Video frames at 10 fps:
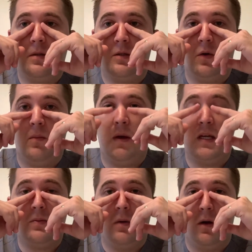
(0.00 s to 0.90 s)
so
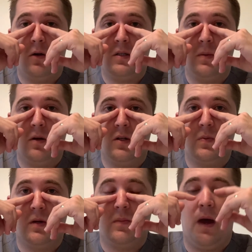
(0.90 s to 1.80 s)
it hurts my nose
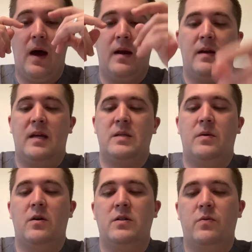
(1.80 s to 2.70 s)
pretty bad. It gets my
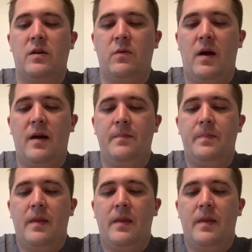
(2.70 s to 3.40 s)
nose really red.